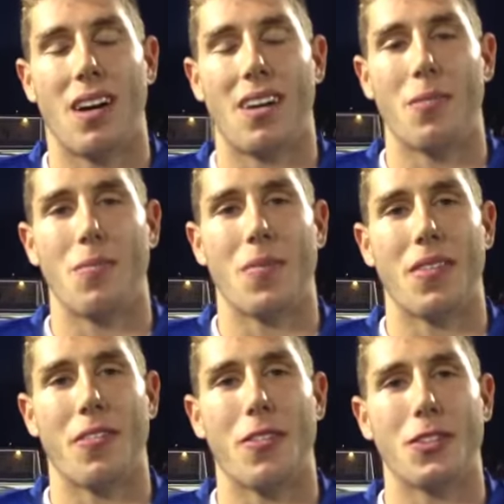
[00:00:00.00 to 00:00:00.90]
Um,
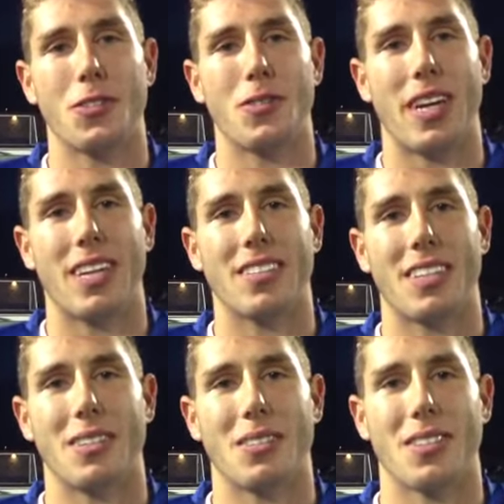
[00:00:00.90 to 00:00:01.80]
the first few days,
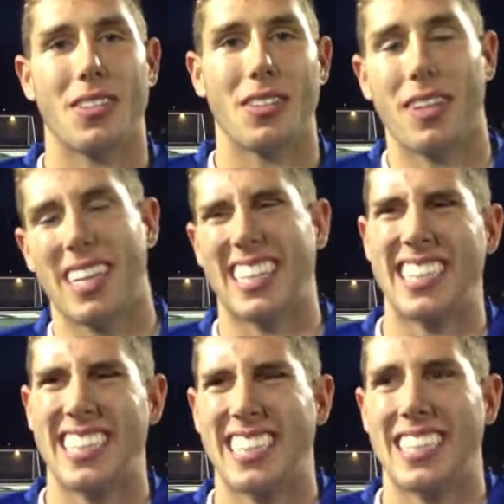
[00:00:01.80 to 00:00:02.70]
I was a little like
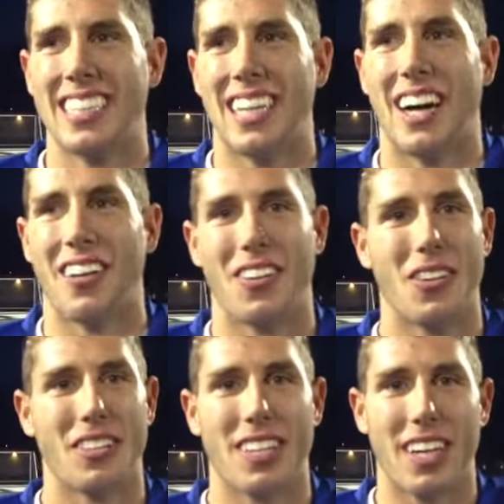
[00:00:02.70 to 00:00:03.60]
I don't
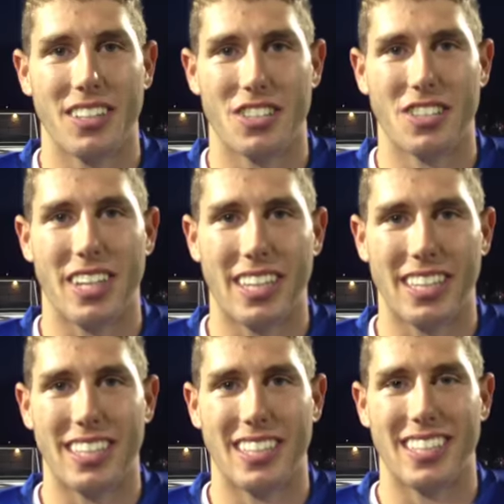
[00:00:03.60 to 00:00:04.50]
know. It's kind of just like
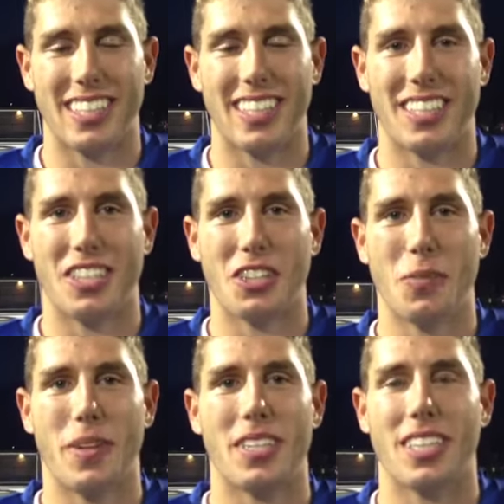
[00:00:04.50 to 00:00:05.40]
it took a
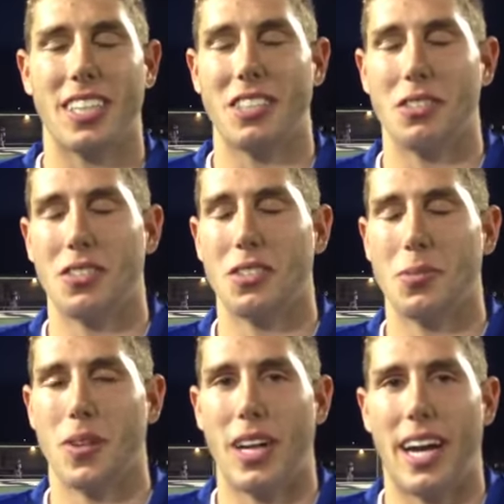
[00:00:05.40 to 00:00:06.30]
bit to get used to,
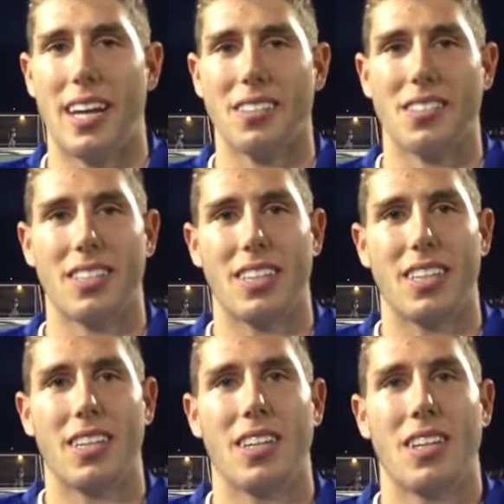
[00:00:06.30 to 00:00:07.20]
but as
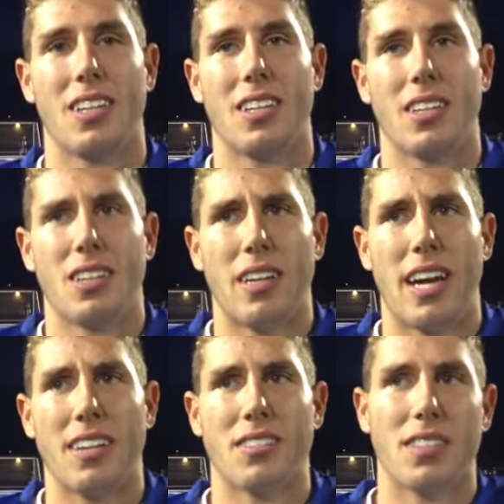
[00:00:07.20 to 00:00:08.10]
the
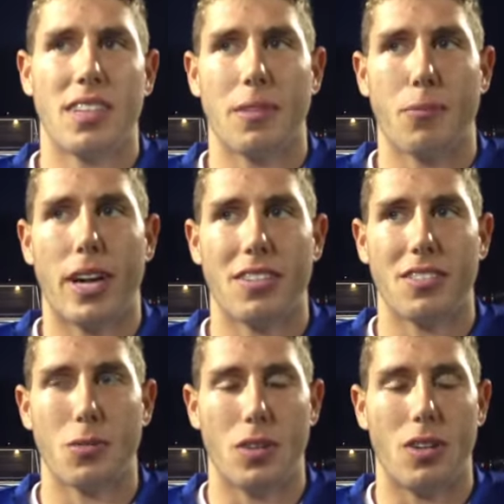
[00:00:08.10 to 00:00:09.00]
as the like
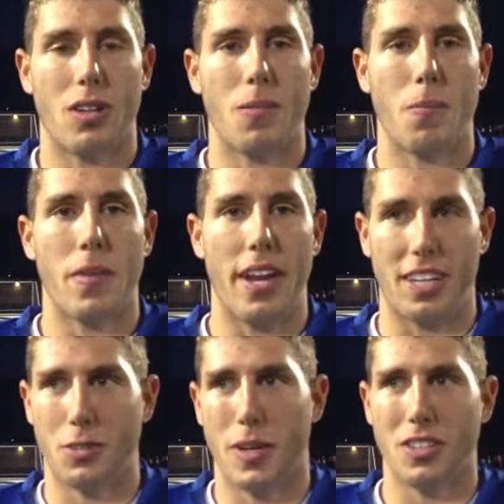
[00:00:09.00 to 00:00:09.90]
practices went on, and
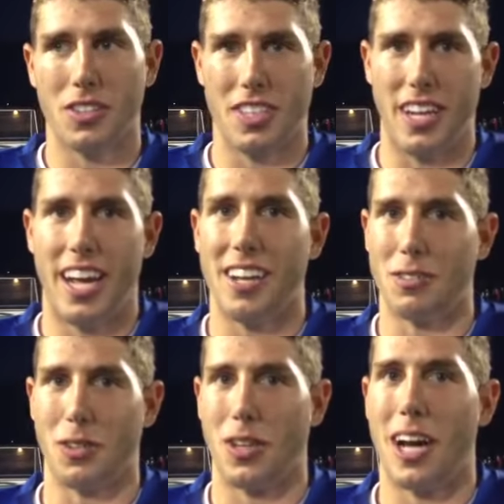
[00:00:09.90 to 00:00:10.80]
especially today, it
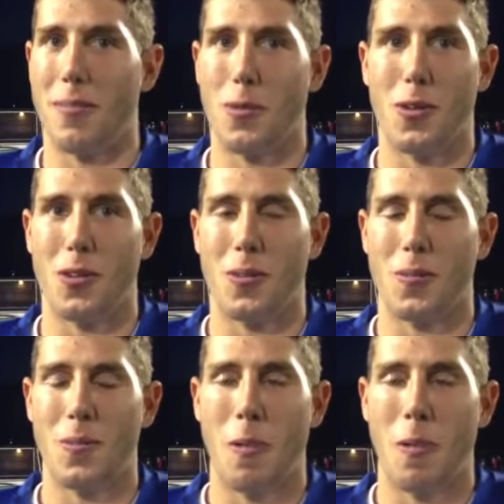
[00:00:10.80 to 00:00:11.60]
was a lot more.